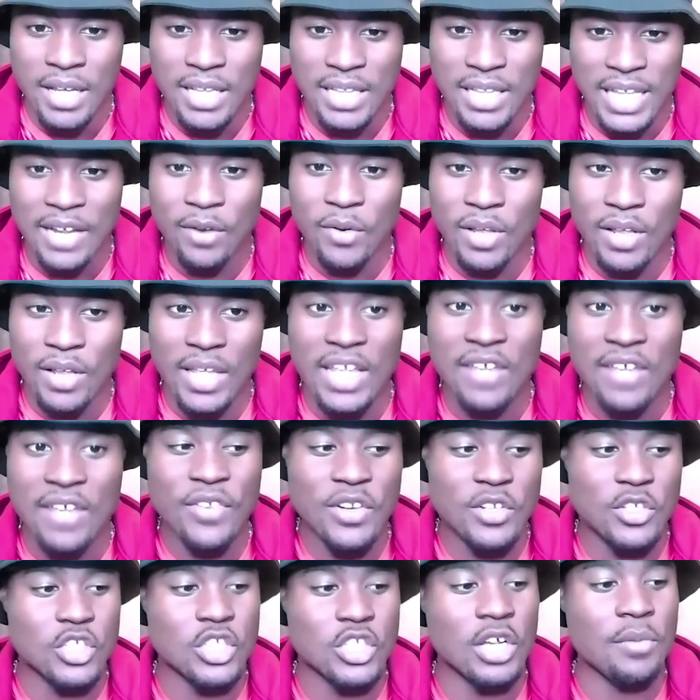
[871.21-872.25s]
like
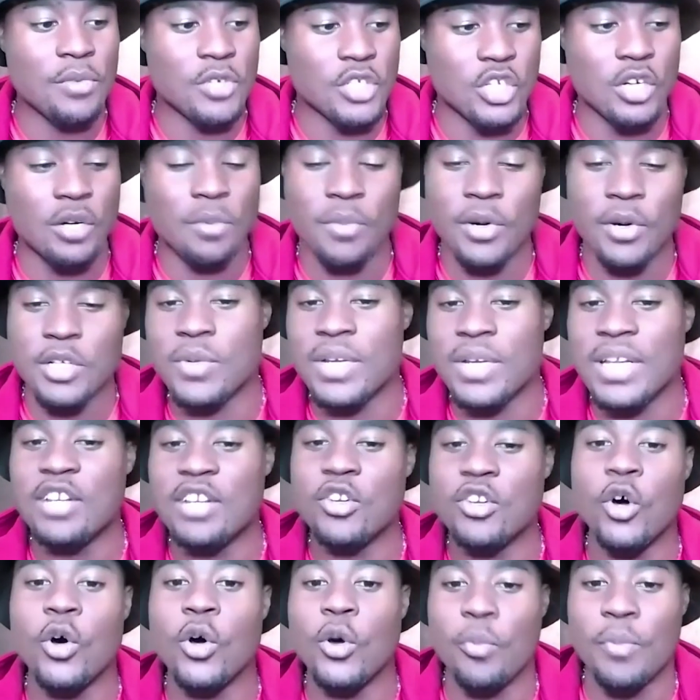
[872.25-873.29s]
even some certain parts we
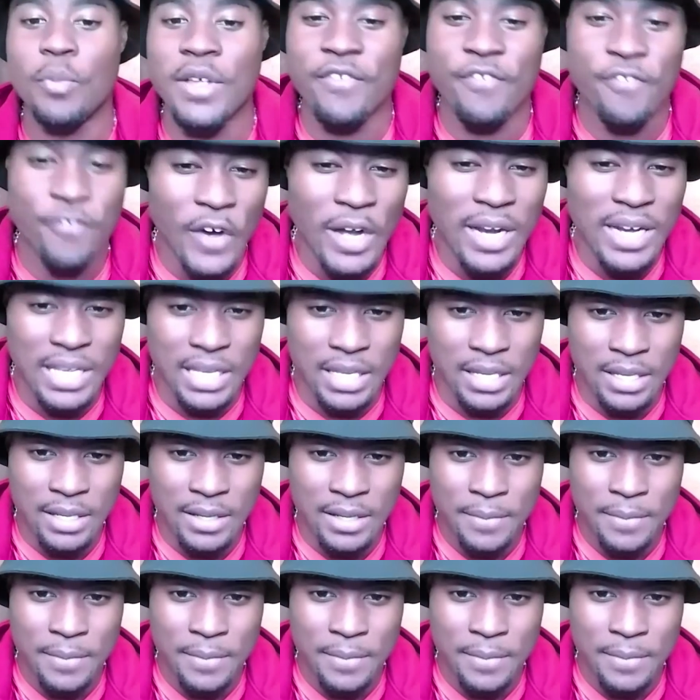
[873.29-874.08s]
didn't know it would be funny